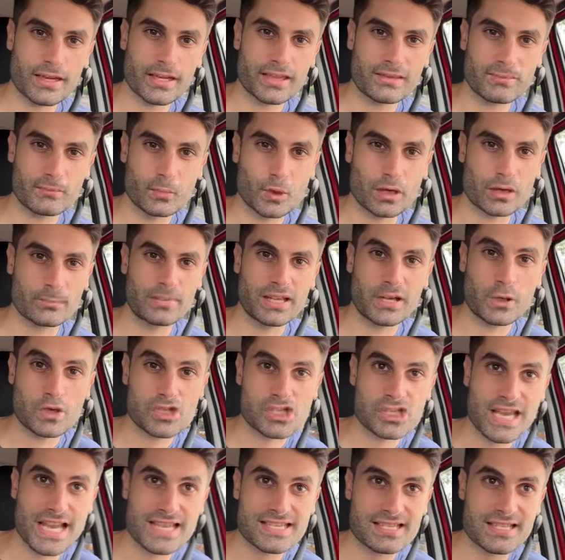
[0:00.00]
it more because
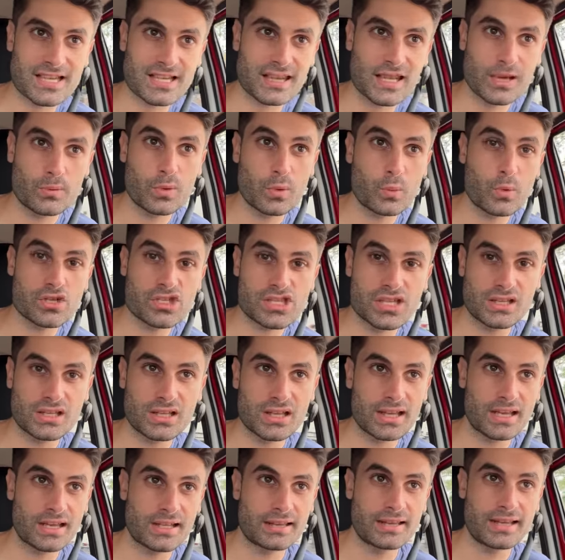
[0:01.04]
yesterday we was in
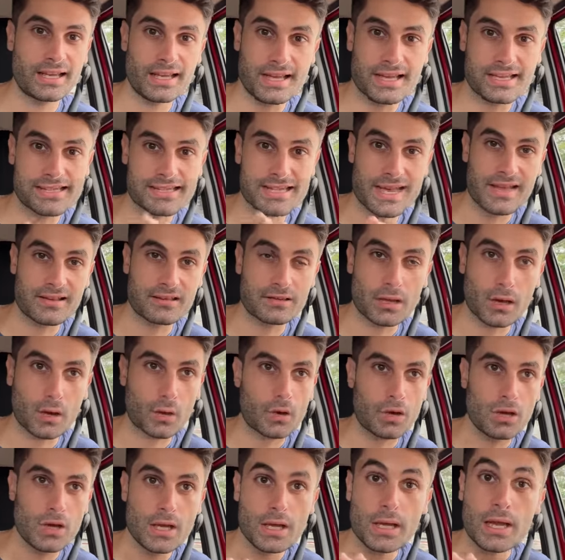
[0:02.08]
uh, the centro
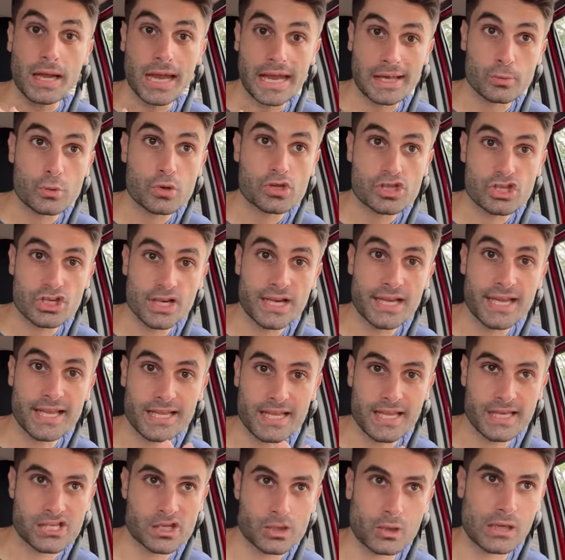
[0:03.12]
and was
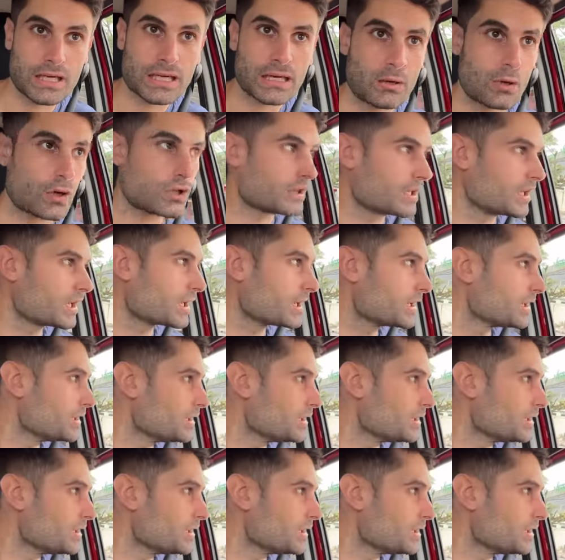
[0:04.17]
really so chaotic